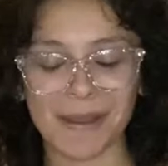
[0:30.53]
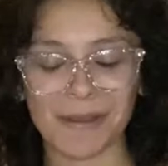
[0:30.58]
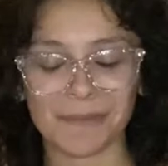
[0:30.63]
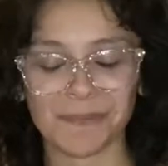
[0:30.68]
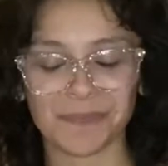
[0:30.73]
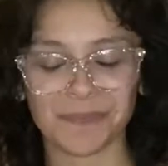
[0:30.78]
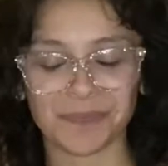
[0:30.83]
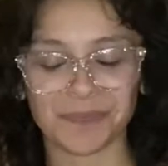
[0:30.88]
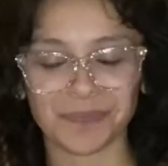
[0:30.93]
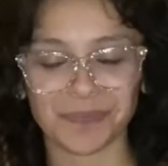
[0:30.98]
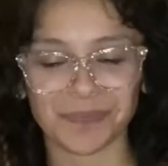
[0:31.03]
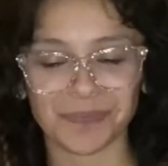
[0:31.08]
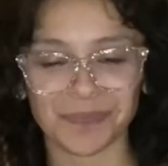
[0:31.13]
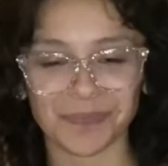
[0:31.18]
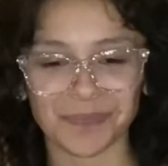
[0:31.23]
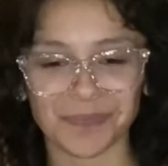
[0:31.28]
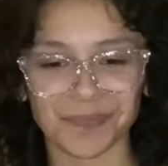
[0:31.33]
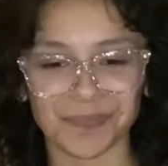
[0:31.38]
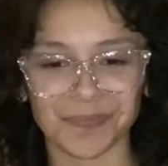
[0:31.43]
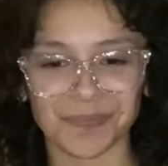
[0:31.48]
I I,
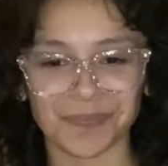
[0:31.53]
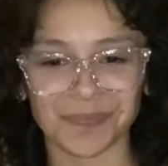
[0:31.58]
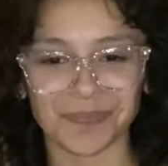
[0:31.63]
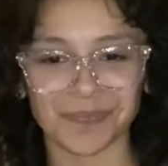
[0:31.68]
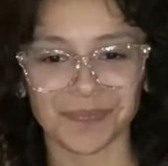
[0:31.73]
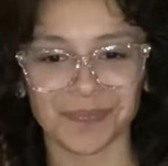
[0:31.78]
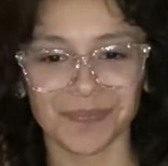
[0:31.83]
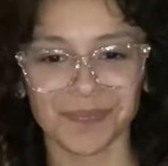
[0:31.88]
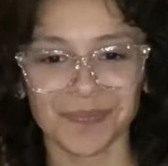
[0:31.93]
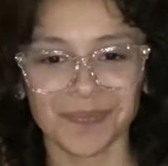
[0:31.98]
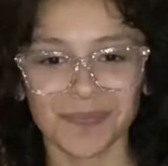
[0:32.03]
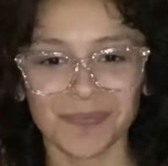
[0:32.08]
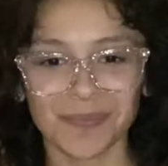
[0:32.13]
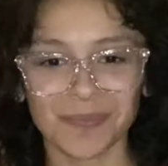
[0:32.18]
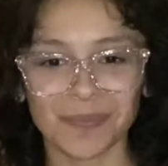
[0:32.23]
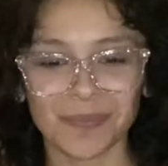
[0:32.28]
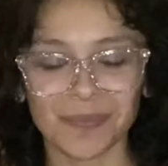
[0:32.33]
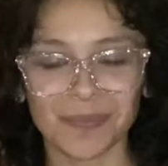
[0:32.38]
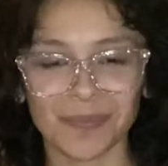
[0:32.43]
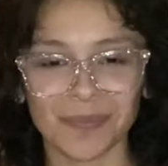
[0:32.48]
I you,
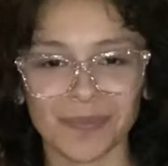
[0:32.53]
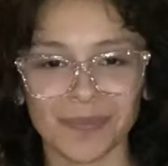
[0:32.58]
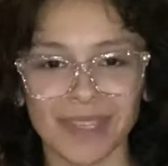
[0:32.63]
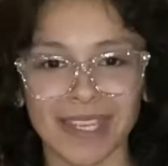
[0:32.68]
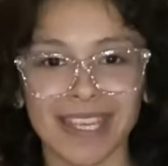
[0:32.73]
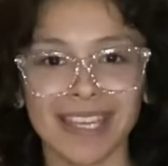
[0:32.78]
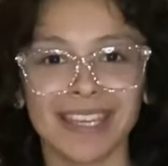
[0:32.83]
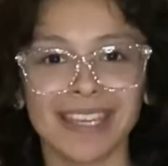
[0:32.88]
do you